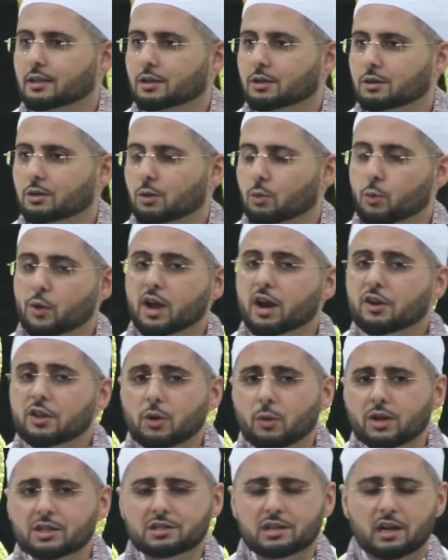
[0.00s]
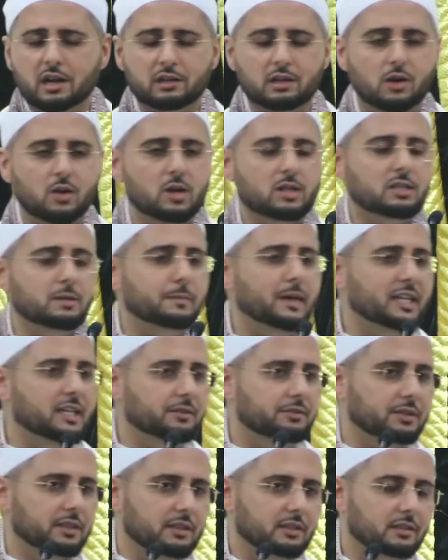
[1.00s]
We are the ones that are going to
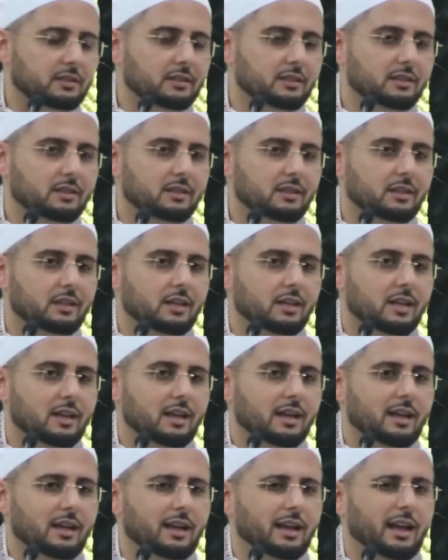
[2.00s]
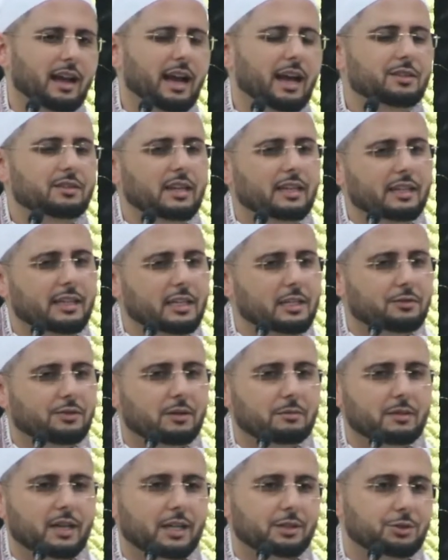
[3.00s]
benefit. And they eat
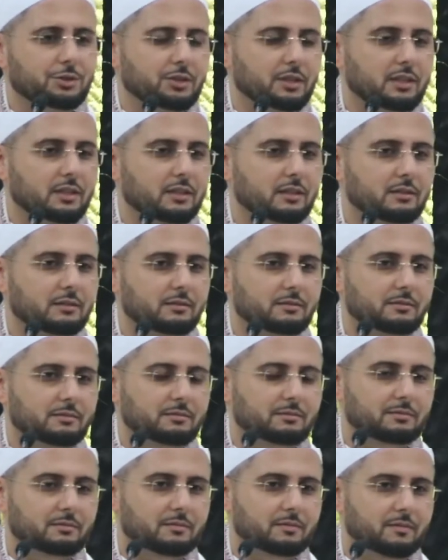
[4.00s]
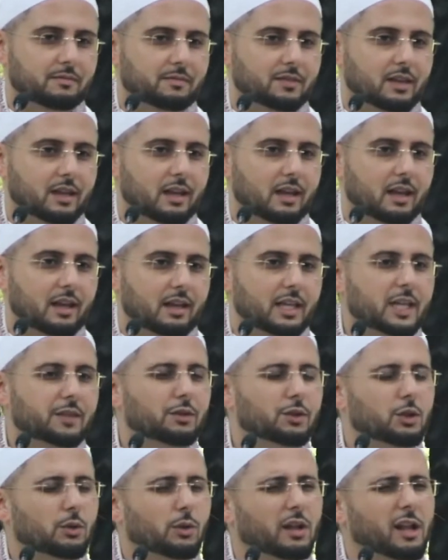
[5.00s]
from that tree.
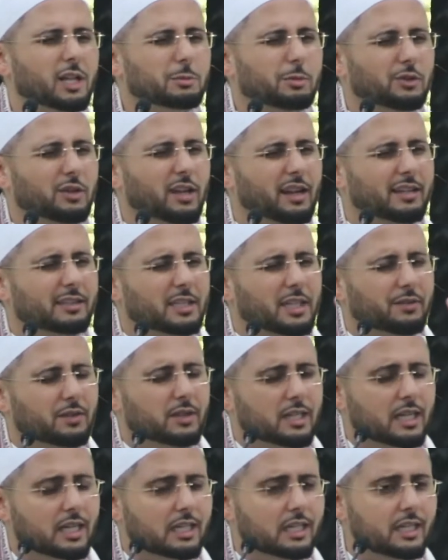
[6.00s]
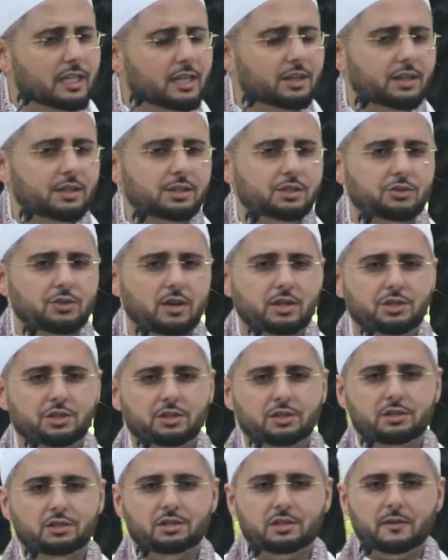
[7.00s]
Even though Allah subhanahu wa ta'ala has given clear
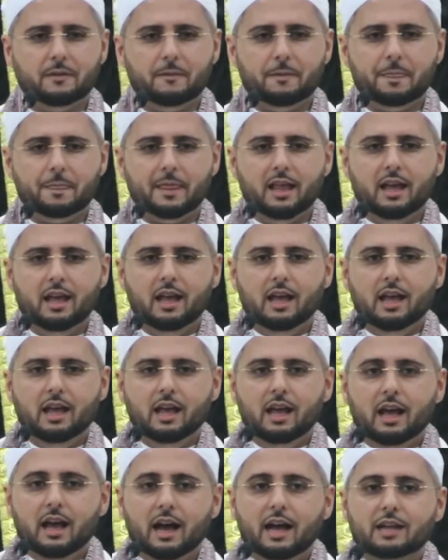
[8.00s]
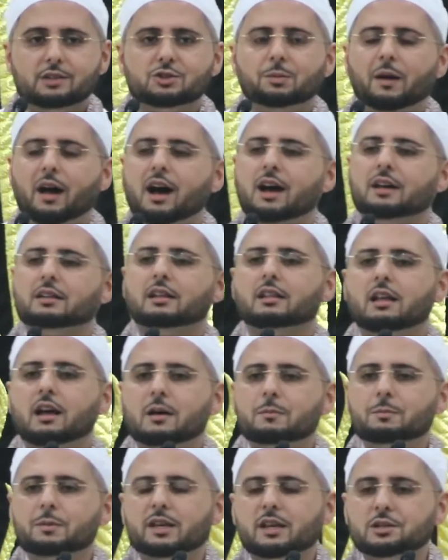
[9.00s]
instructions. And
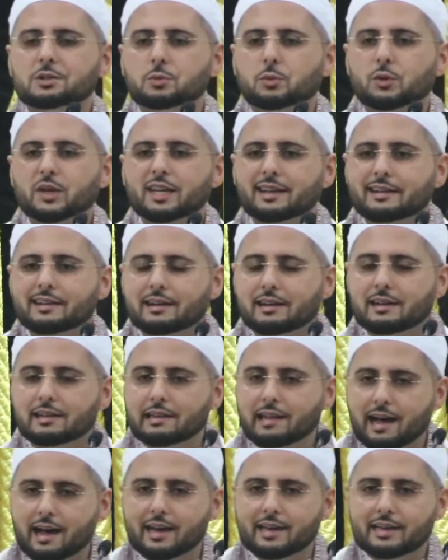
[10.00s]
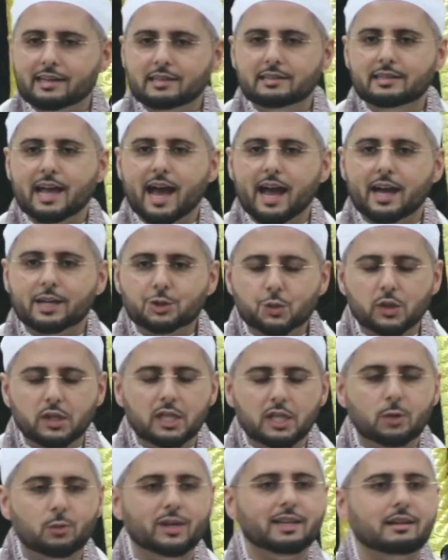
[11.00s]
subhanAllah, because we incline,
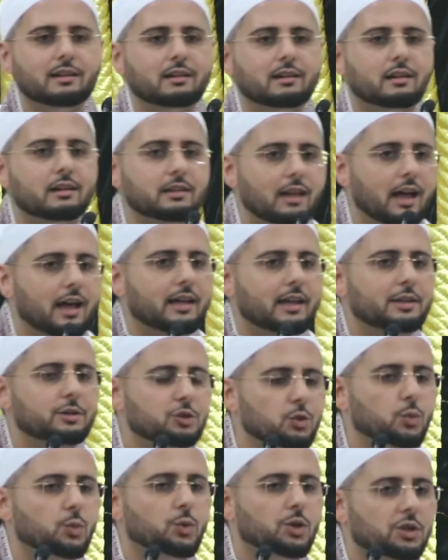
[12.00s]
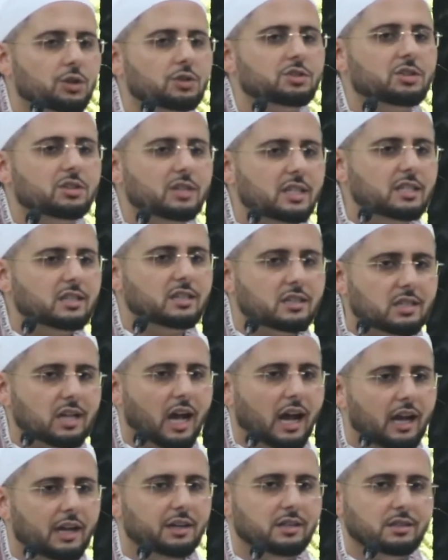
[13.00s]
naturally we incline towards these
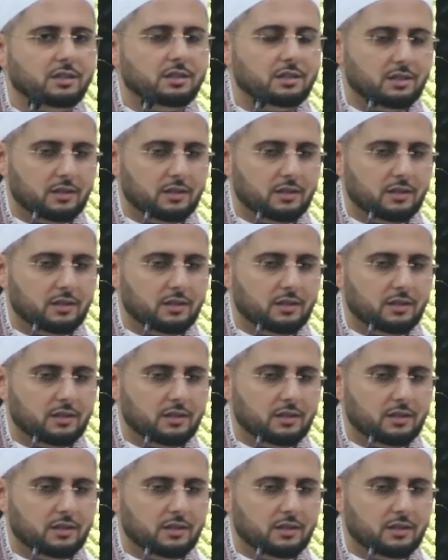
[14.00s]
desires.